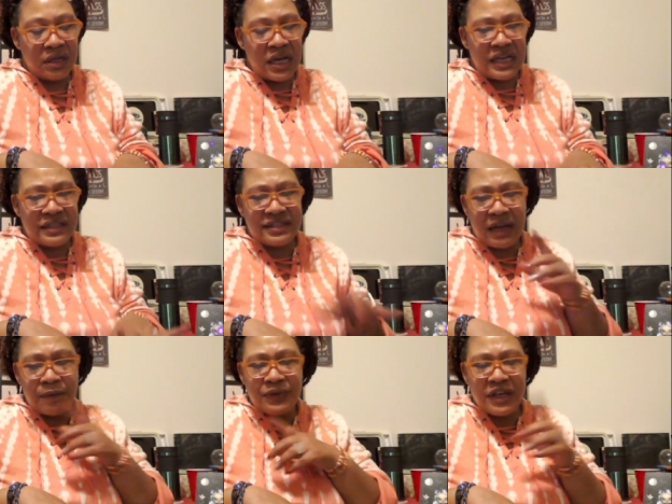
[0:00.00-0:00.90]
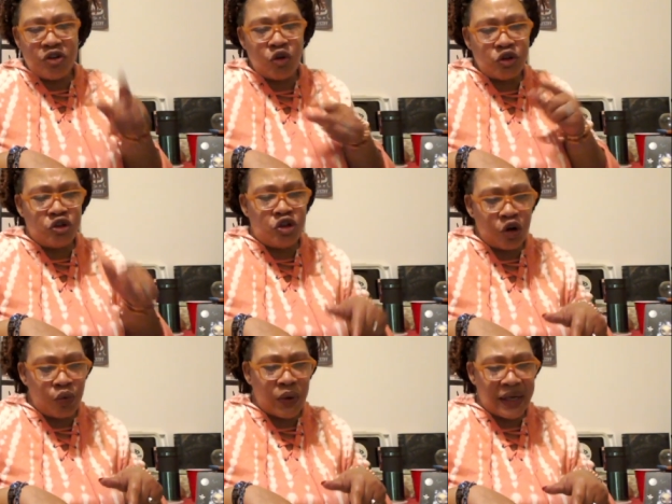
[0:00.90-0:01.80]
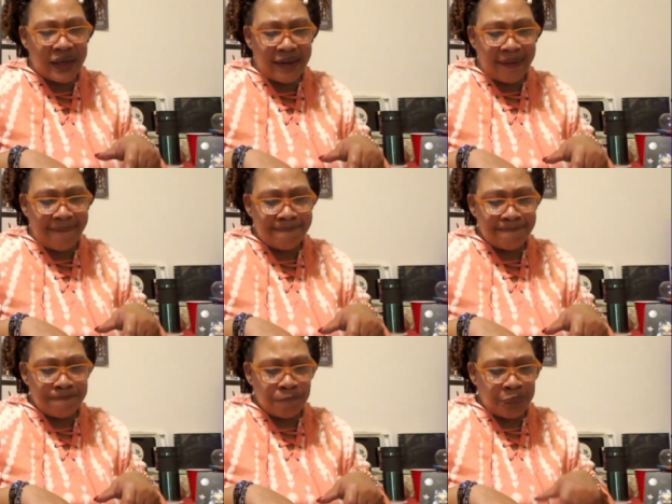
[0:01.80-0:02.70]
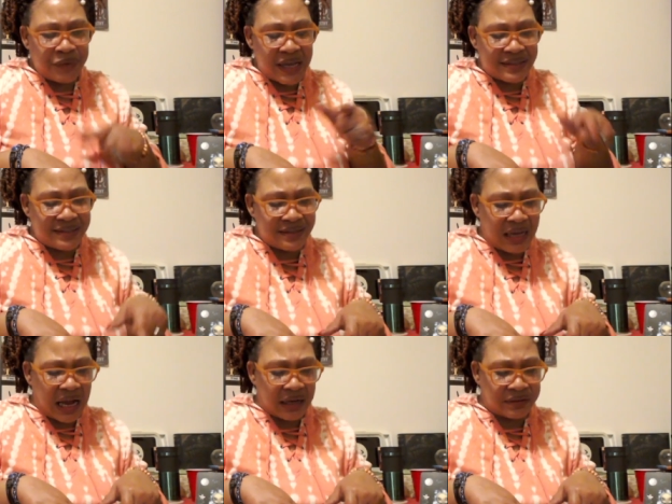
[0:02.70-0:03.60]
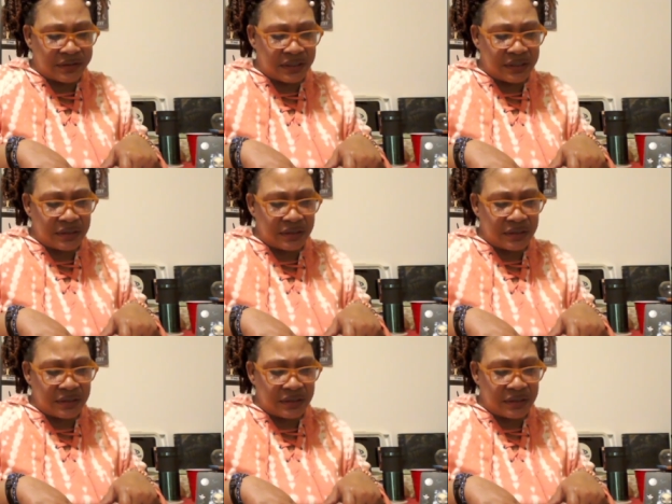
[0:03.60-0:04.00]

it's something you're doing that's toxic.